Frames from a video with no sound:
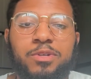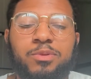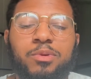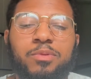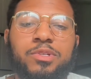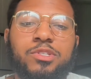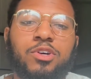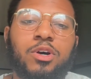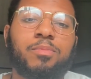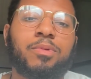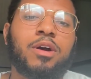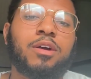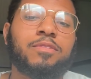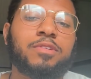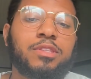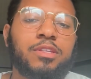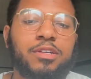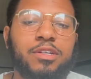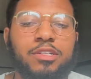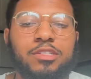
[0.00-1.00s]
where we talk about
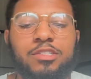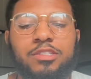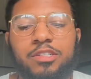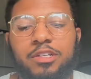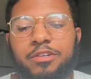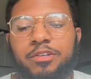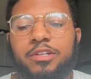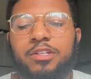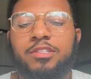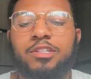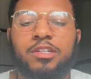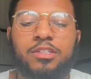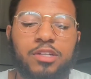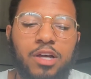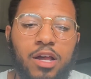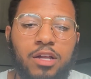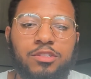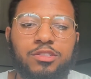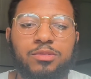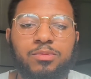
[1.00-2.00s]
everything engineering and
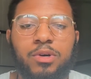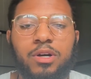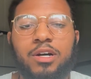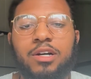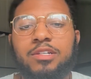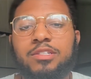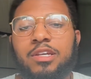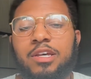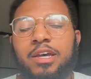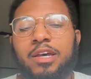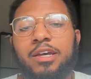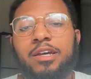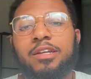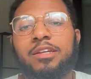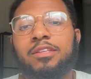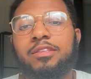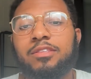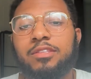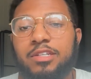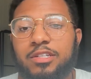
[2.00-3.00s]
technology wise. And
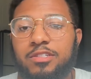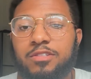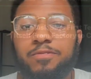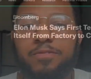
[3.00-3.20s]
in this